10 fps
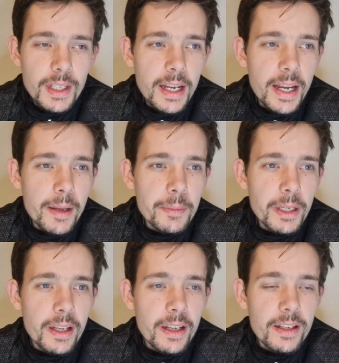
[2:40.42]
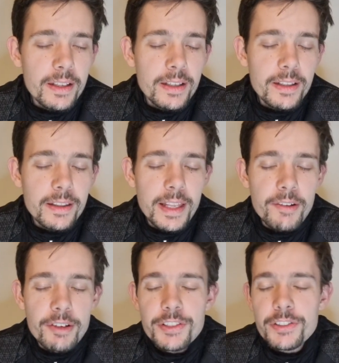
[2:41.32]

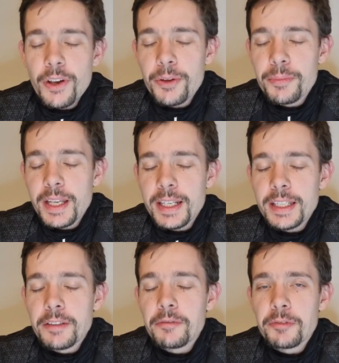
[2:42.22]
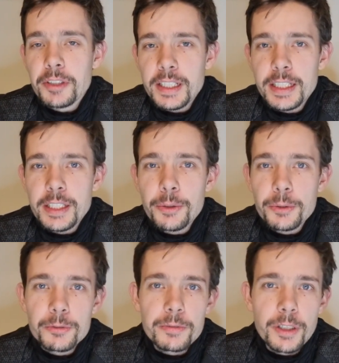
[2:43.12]
There are so many really
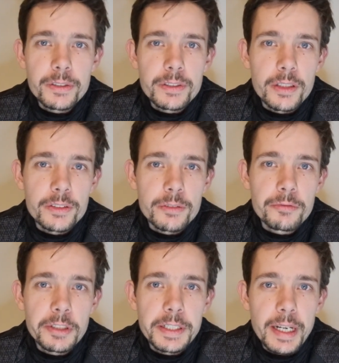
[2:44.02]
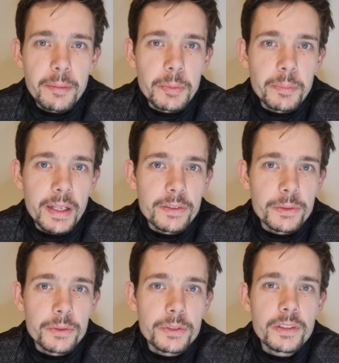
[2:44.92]
cool photos of reenactment
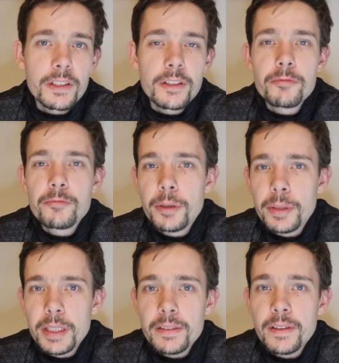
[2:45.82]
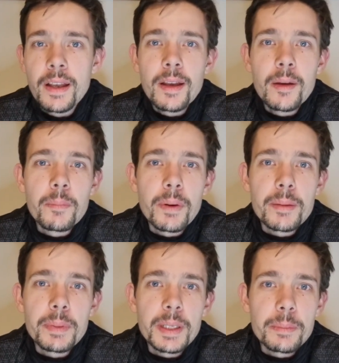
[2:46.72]
battles that are ruined by
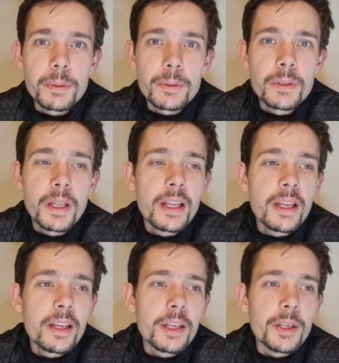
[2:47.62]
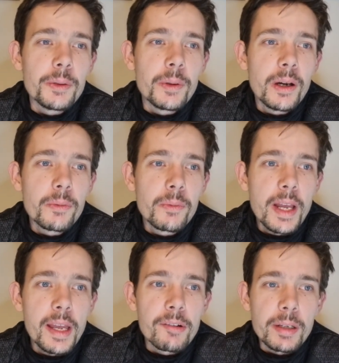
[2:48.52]
people who are
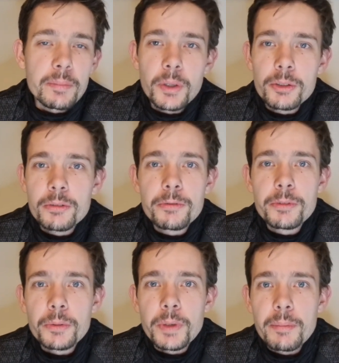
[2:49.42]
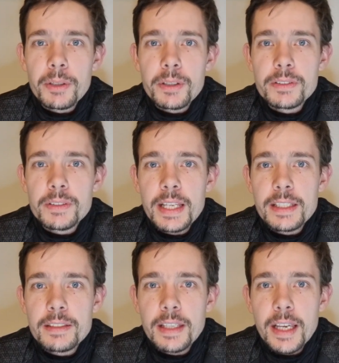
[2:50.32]
wearing modern footwear because
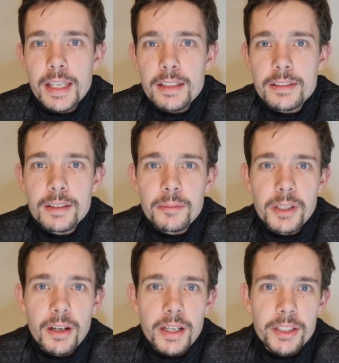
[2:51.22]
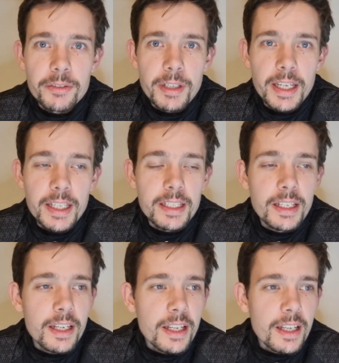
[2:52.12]
they say it's some kind of a
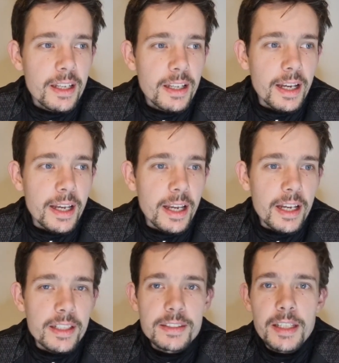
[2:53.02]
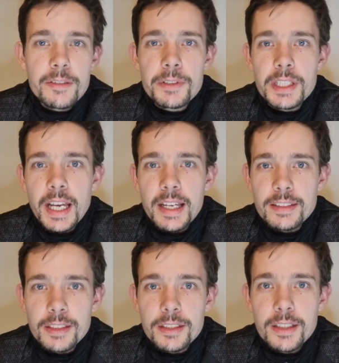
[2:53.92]
safety
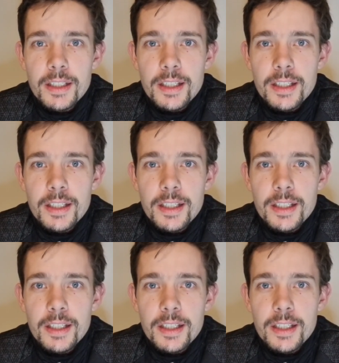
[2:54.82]
hazard